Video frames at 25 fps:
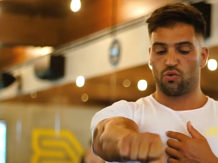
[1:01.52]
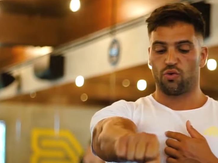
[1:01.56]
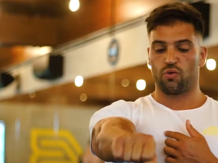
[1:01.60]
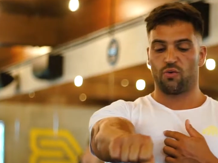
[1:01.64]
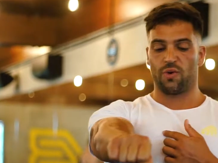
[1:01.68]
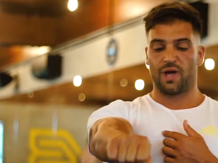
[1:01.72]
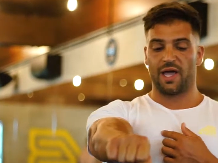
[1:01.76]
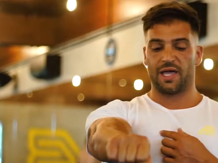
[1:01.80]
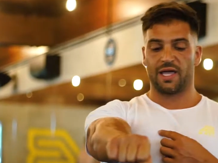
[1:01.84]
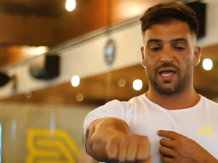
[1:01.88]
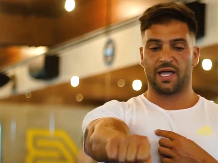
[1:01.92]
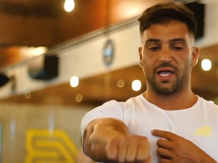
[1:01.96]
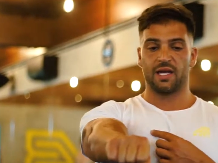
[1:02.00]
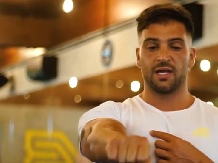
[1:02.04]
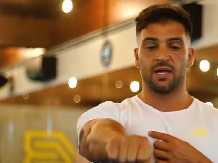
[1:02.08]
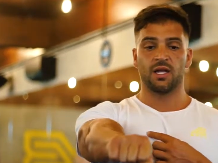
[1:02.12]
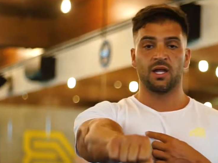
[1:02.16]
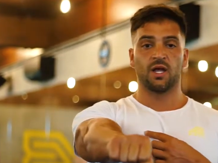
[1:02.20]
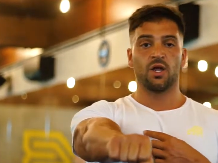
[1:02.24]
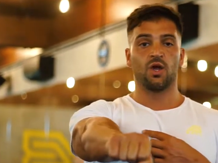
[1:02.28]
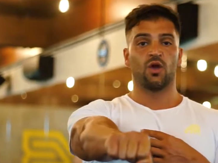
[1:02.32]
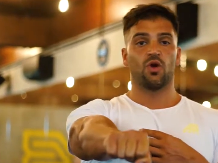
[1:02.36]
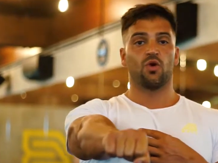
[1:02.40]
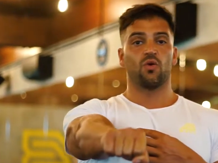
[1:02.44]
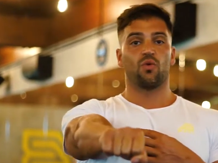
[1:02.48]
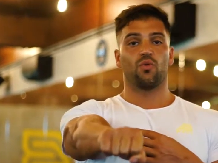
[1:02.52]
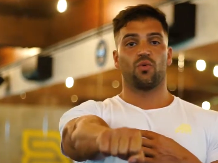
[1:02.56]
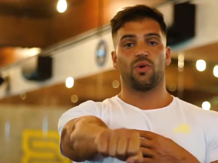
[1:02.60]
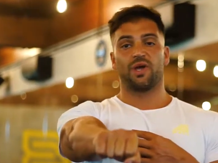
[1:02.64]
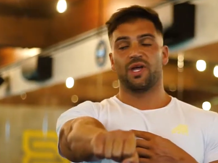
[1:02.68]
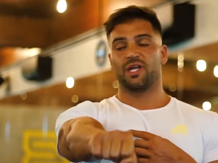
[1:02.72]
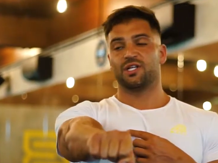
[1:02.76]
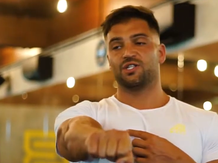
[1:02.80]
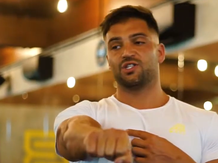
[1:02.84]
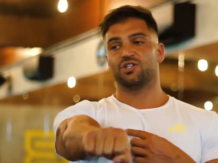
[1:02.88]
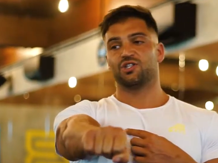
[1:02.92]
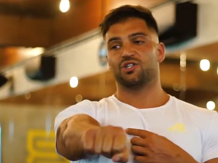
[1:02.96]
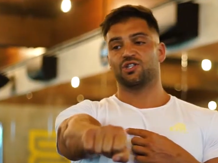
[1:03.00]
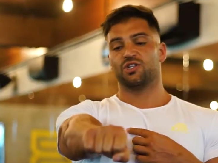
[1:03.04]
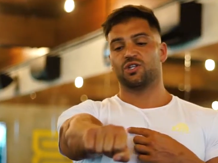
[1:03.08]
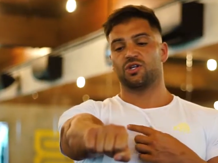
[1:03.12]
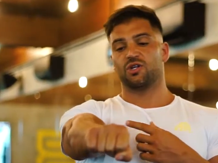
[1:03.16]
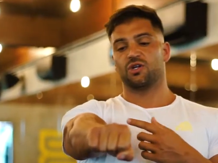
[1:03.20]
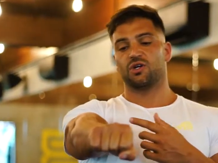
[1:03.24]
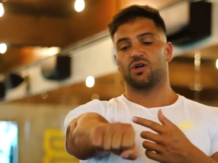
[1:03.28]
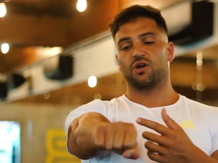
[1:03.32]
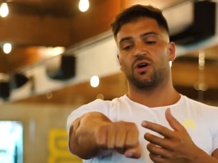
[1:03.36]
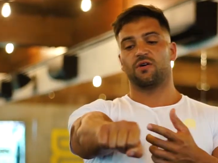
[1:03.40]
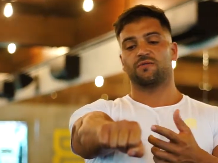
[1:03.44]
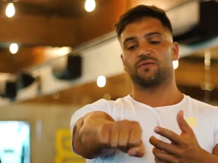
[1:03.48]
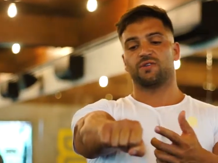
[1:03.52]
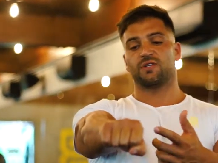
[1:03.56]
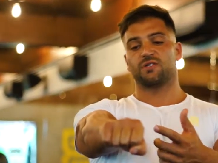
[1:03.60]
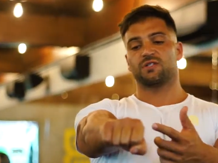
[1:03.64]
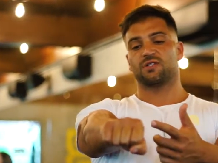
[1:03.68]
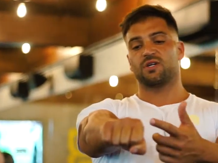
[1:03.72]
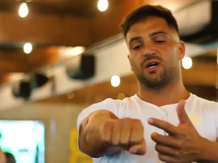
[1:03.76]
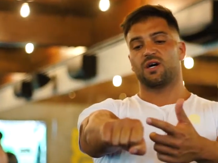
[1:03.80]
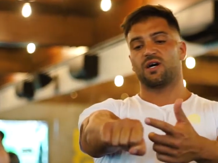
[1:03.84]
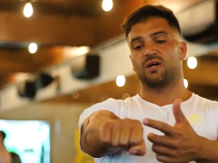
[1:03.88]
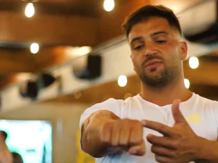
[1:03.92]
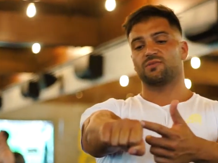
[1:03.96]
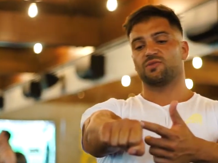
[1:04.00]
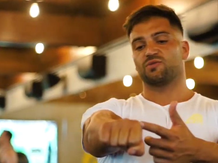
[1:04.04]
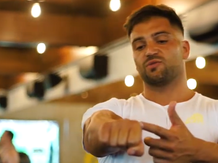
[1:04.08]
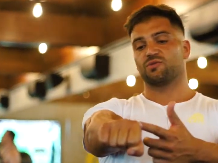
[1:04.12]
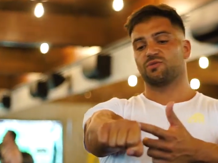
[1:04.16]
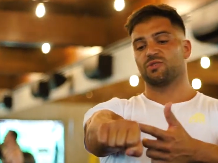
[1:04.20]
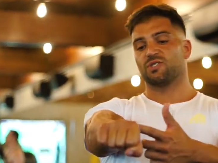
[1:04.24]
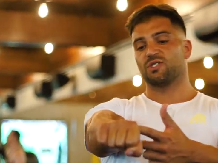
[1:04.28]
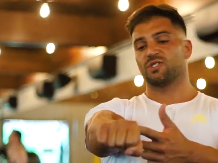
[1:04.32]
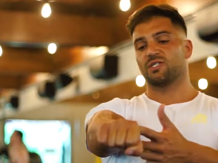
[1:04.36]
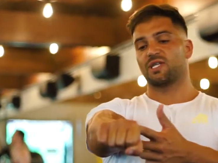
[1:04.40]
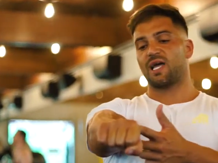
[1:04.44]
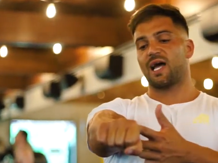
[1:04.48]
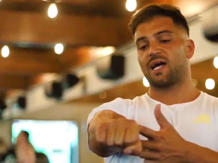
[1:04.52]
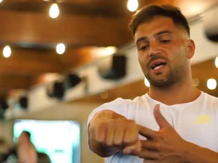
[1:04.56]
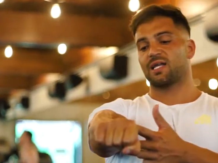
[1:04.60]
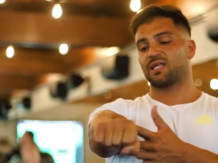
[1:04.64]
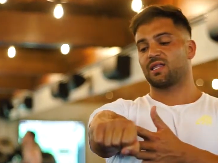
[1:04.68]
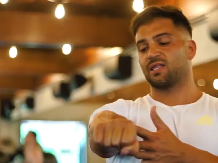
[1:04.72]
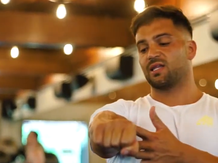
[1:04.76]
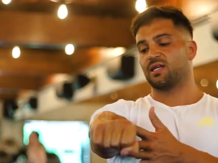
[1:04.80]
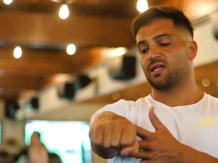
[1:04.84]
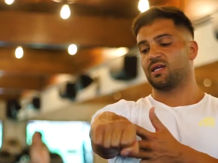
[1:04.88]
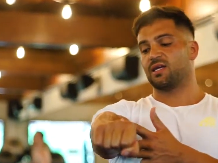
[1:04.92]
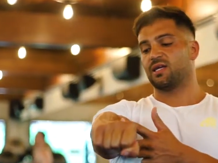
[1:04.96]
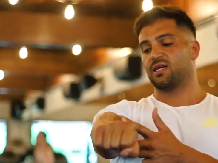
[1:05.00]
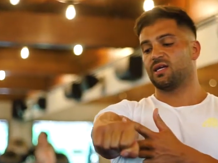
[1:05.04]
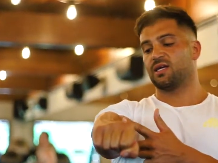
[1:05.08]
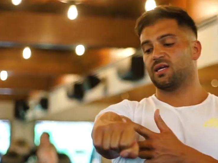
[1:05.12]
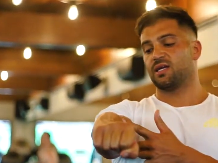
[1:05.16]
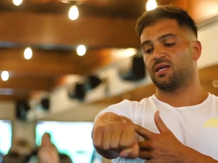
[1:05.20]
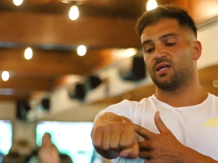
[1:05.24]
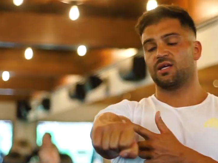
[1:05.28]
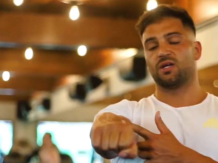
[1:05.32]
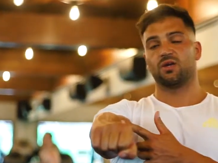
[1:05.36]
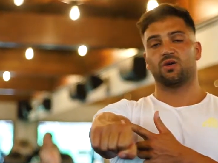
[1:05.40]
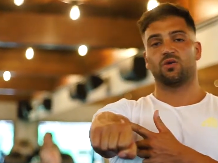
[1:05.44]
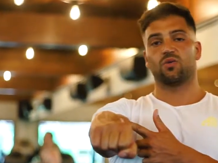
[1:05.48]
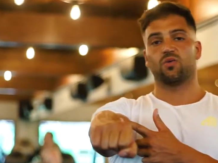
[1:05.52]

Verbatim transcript: the way in, which oftentimes will stack the